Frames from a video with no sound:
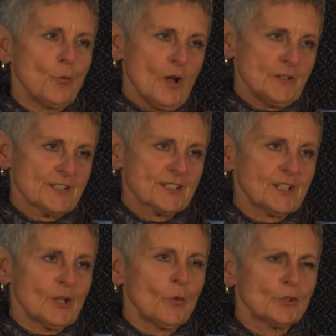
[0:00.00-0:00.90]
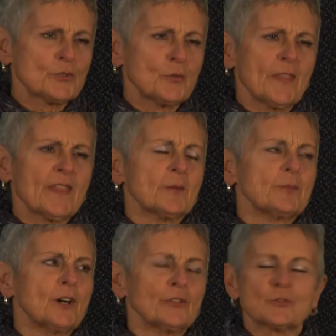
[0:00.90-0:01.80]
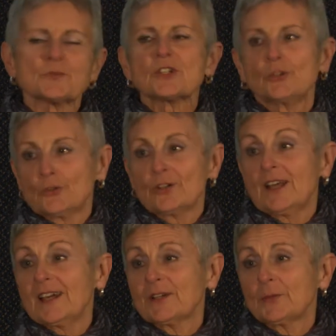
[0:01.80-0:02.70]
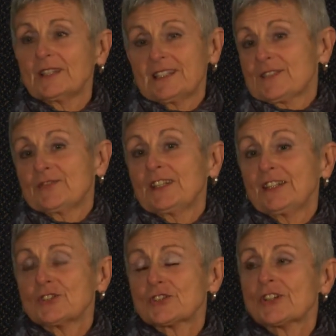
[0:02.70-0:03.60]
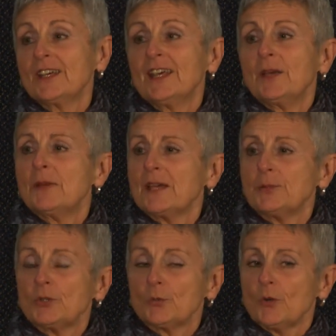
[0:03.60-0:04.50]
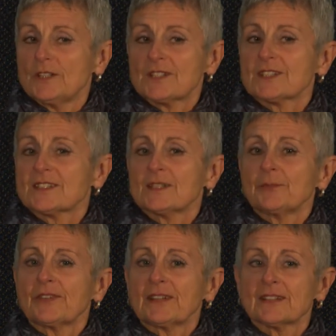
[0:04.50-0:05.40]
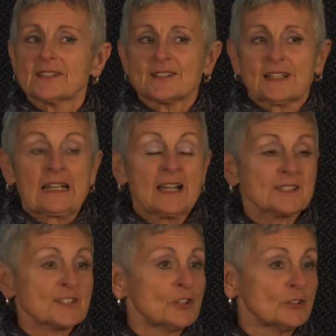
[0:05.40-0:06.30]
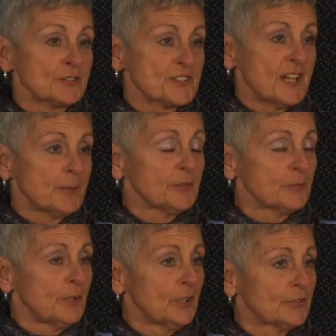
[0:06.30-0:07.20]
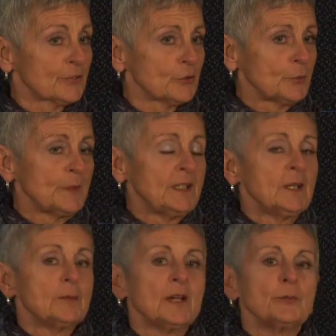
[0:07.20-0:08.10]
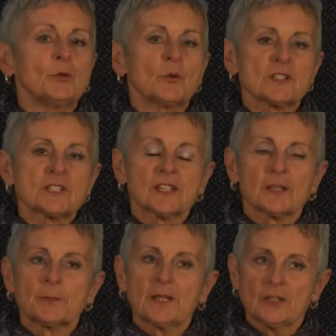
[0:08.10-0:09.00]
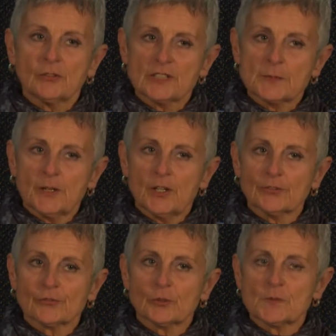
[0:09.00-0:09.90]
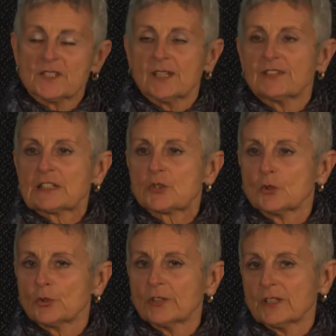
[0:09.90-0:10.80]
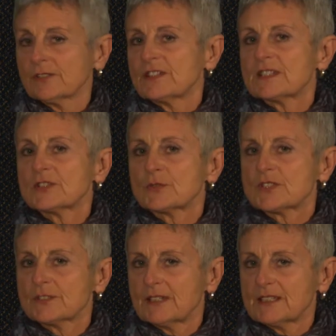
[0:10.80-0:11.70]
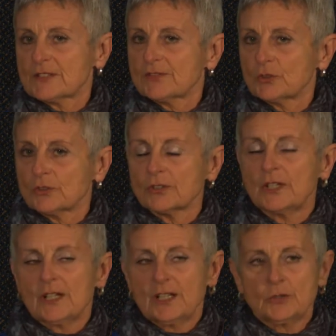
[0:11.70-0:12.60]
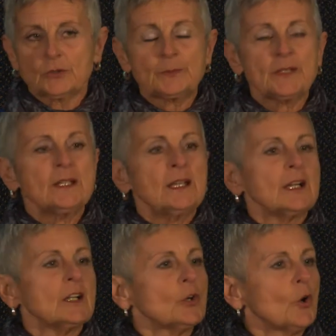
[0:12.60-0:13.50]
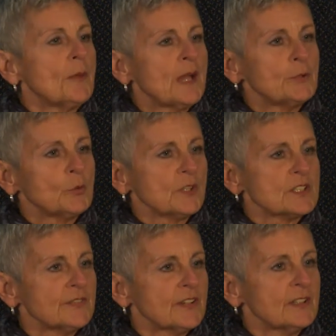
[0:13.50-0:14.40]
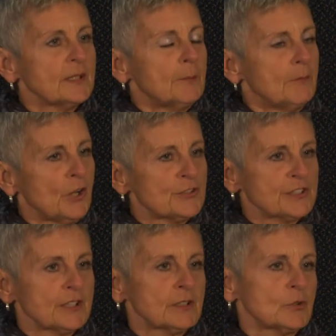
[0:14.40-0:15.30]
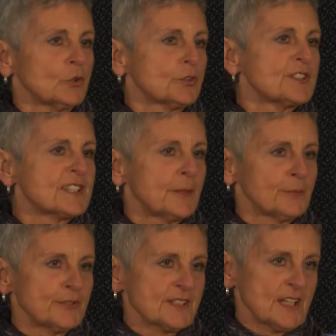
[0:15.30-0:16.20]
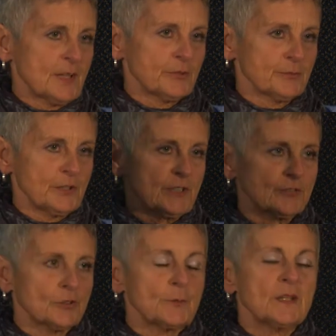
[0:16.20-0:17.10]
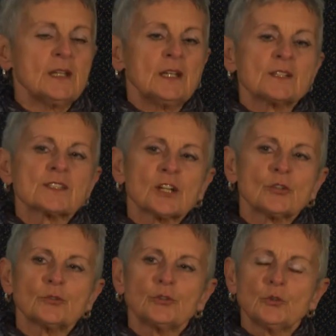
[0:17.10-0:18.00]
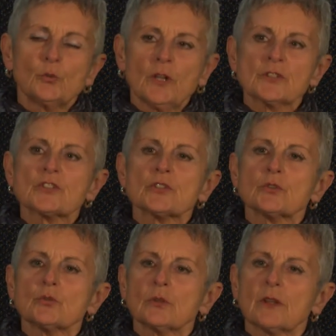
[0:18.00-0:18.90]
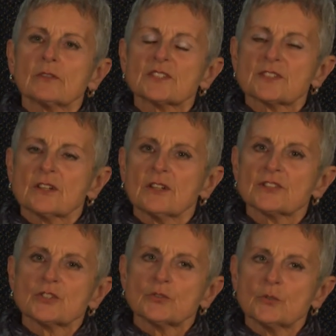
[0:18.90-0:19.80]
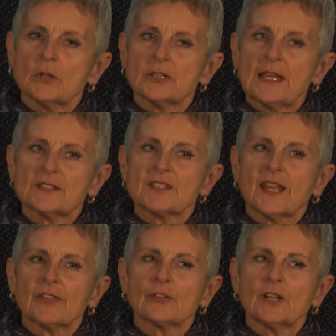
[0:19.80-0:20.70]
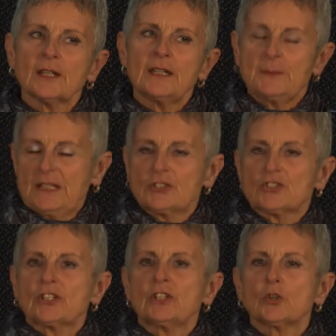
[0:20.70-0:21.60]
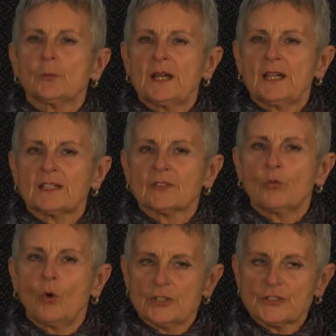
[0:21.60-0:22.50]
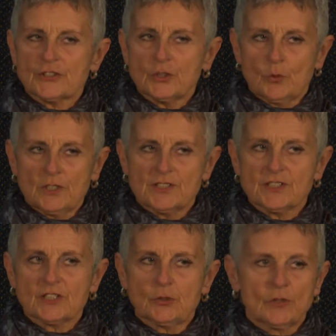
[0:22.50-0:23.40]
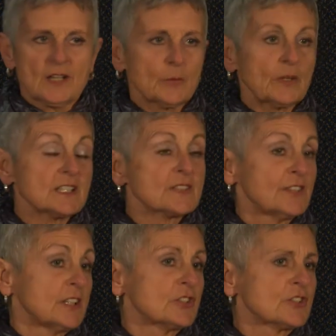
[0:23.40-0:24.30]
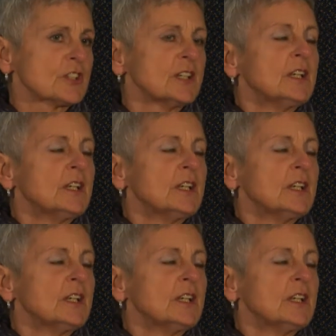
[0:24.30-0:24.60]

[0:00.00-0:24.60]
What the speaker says: want? What do you want that bathroom to look like when it's finished? Maybe you want something that's a classical type of bathroom. Maybe you want a period bathroom, say Victorian, if it suits the rest of your home. Or maybe you want a very modern or contemporary type of bathroom. So you want to start to get together an image in your mind of what you want it to look like when it's finished.